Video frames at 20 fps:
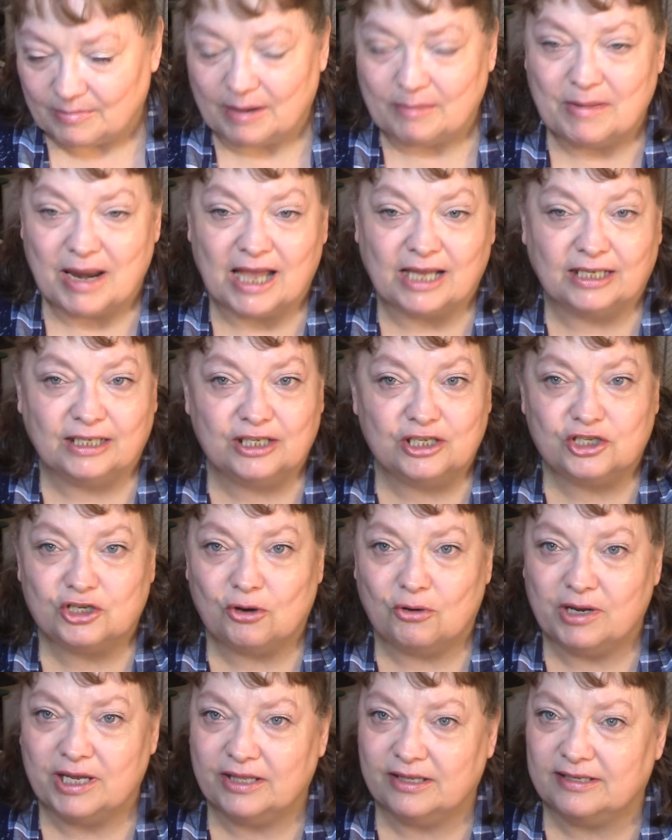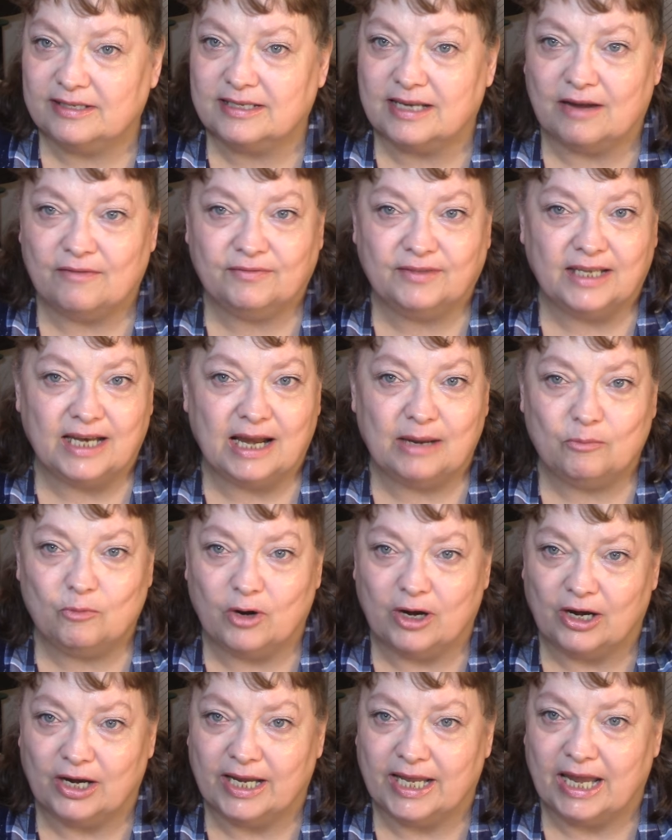I'm not going to show you the stuff that I'm
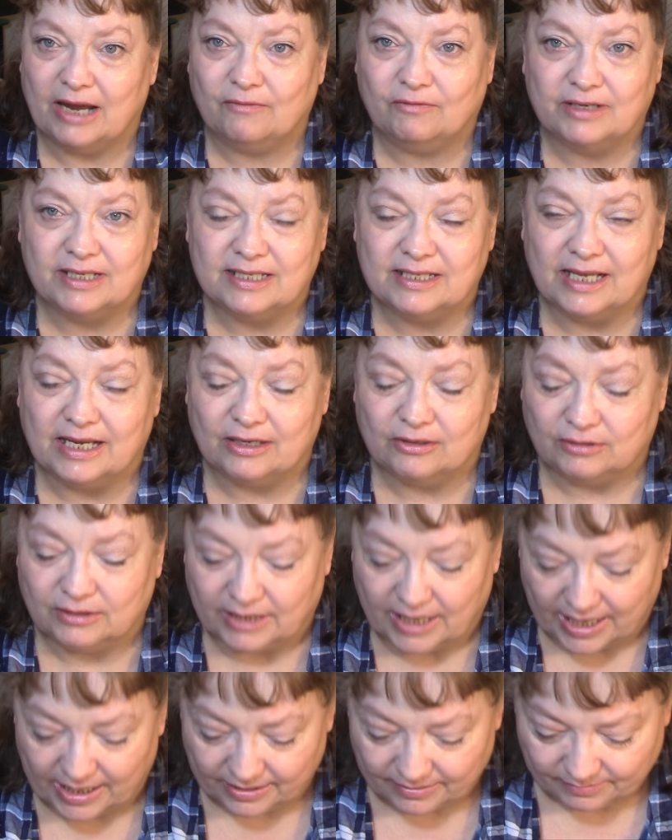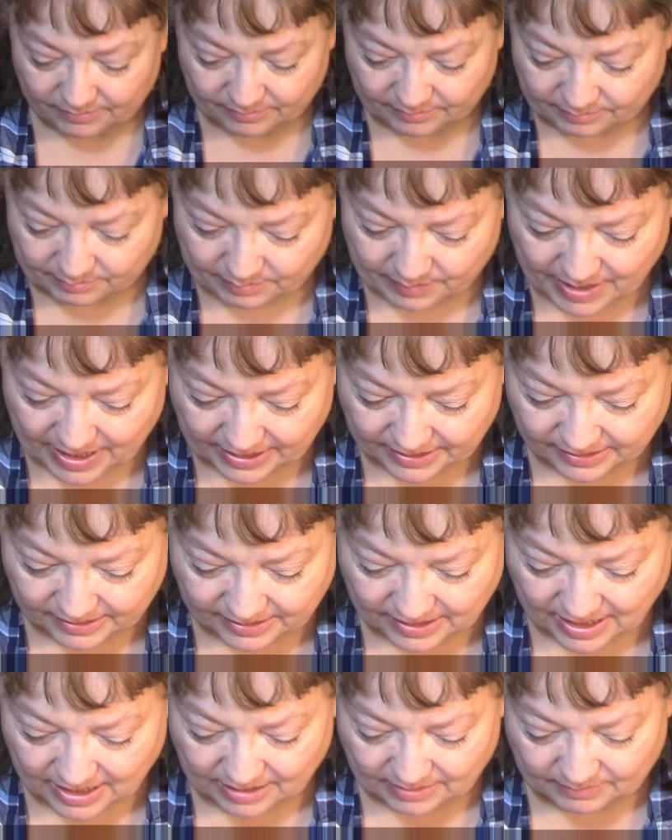wearing every single day. But,
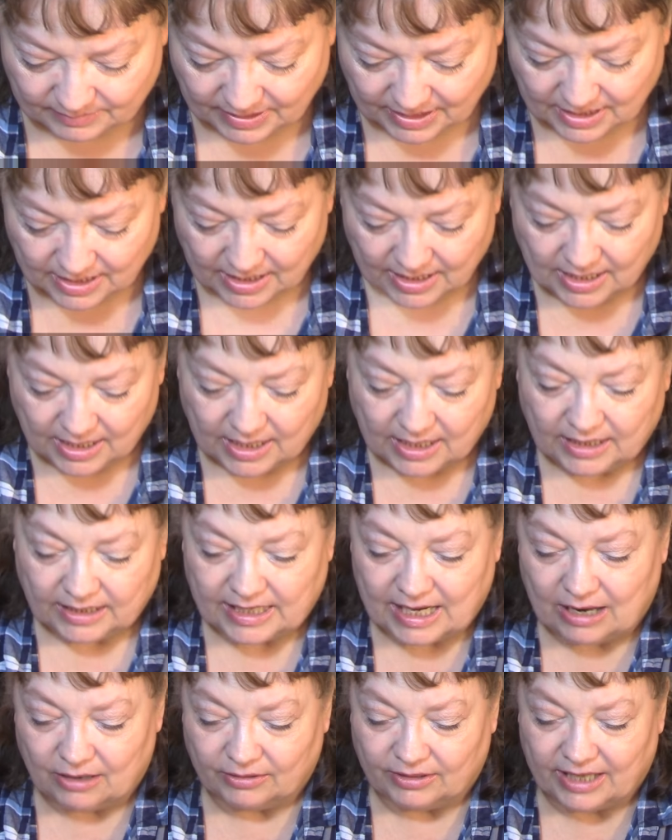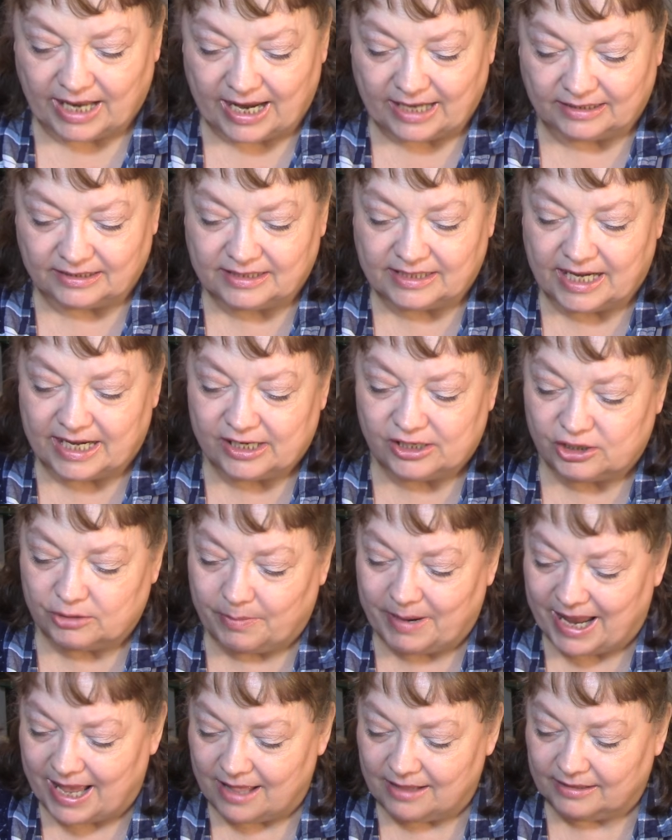um, now the Anastasia
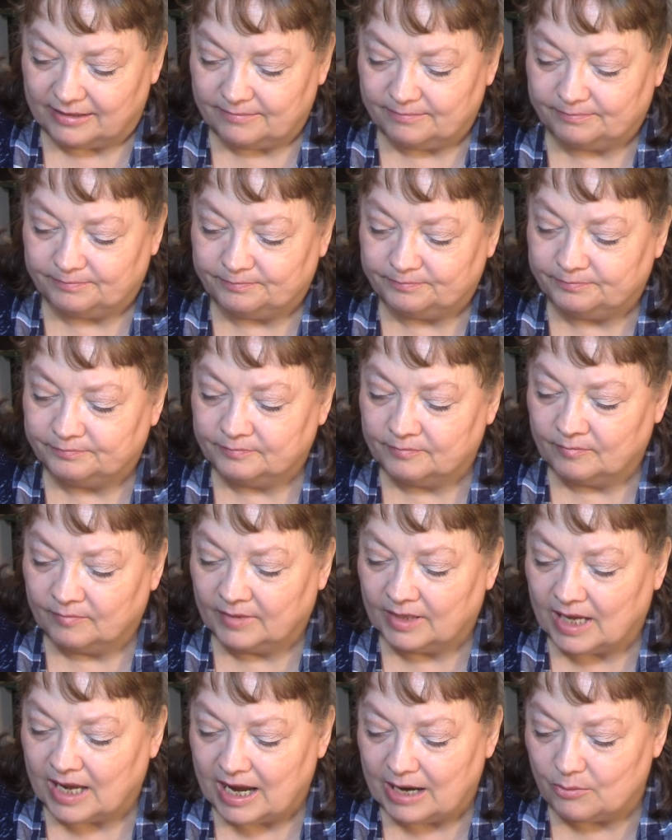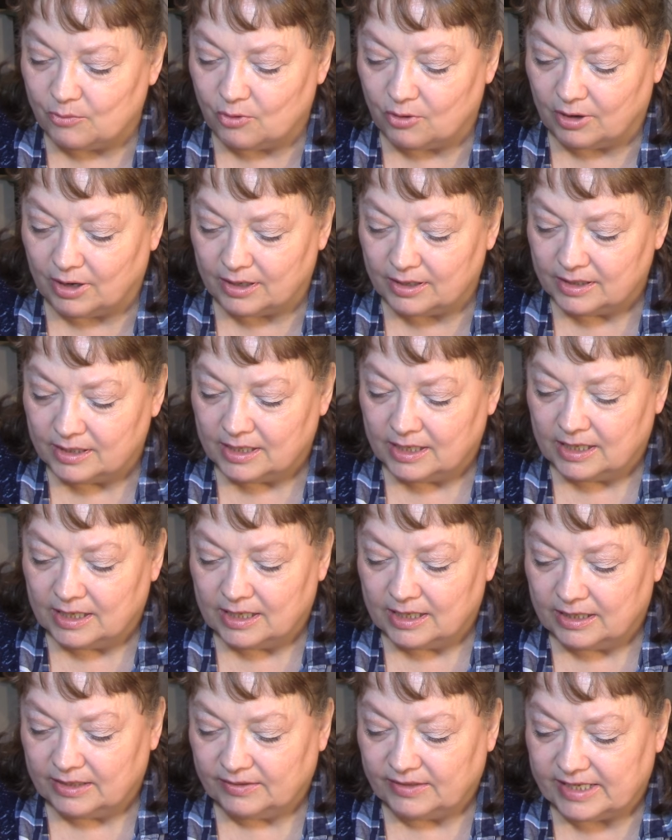palette, I wore
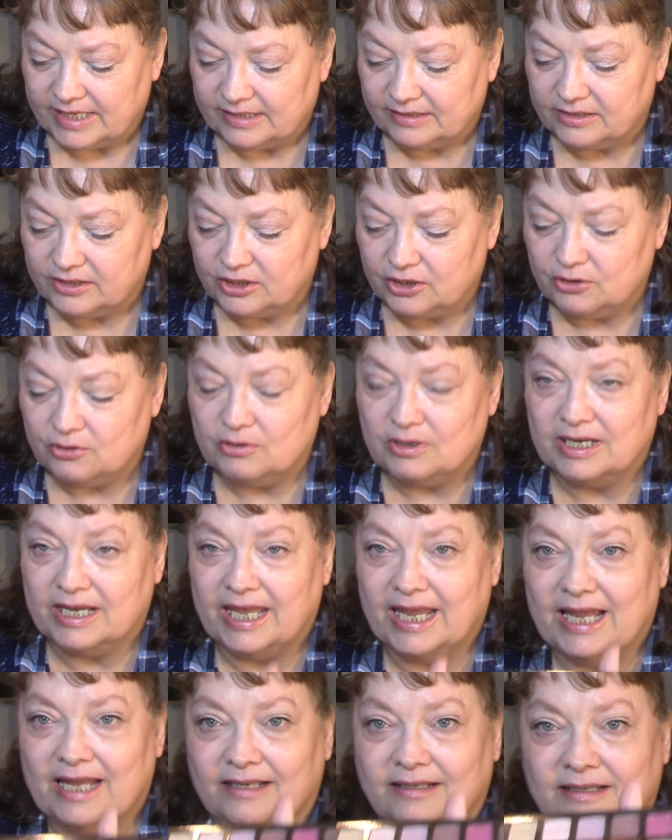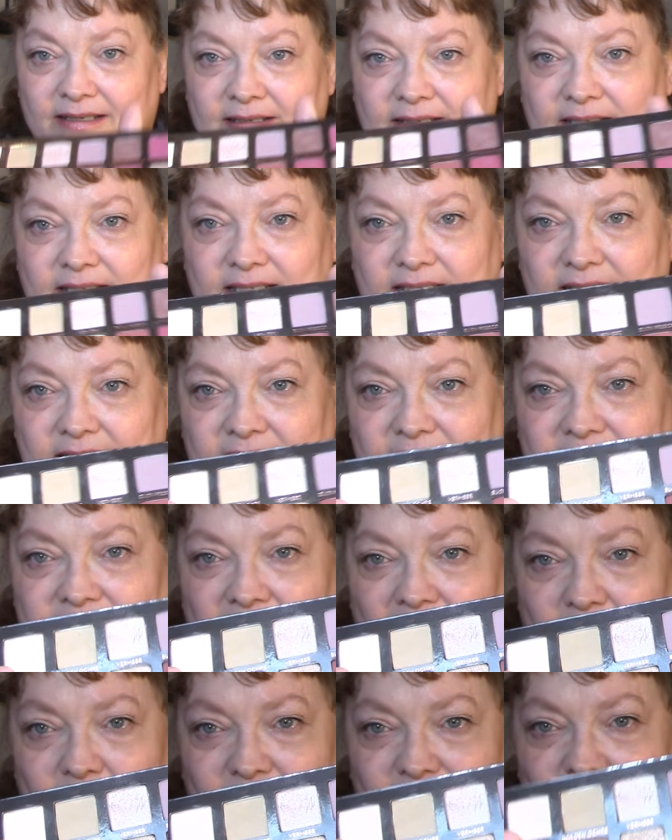these two again,
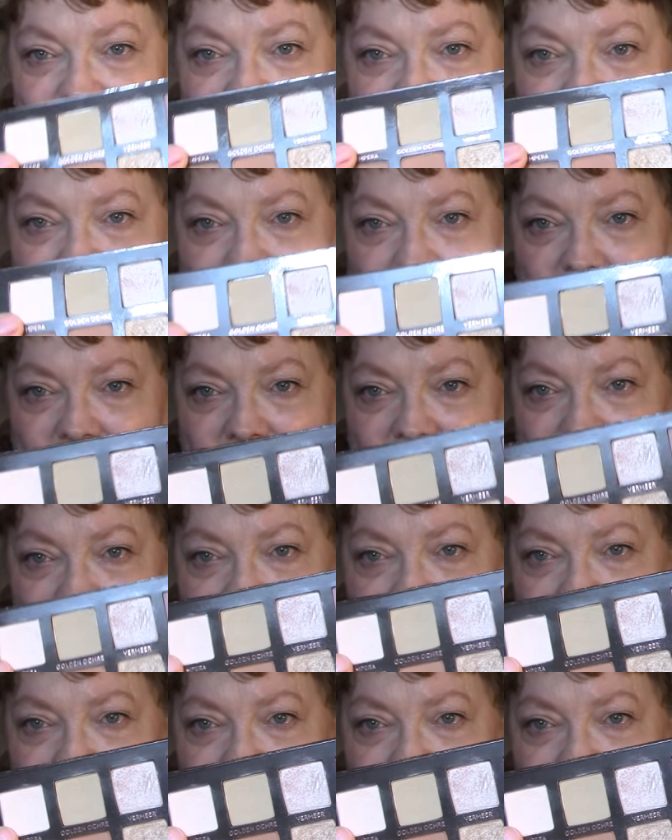same as yesterday.